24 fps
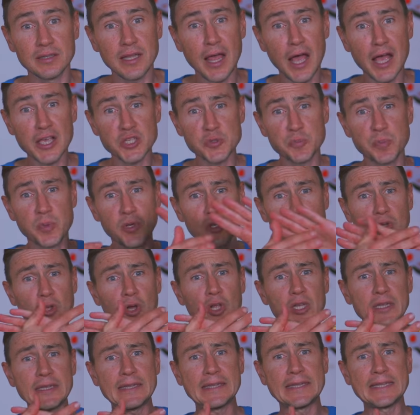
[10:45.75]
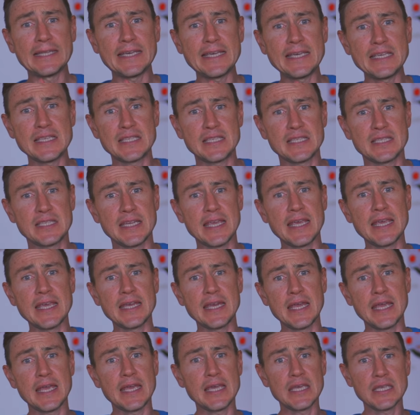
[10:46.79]
Last but not least,
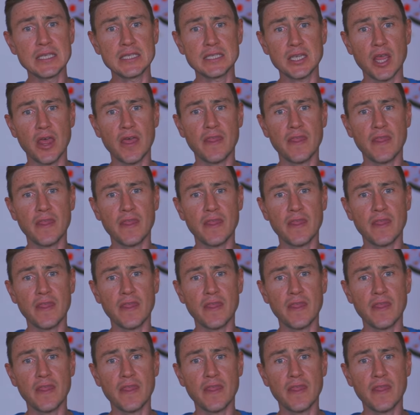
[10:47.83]
it is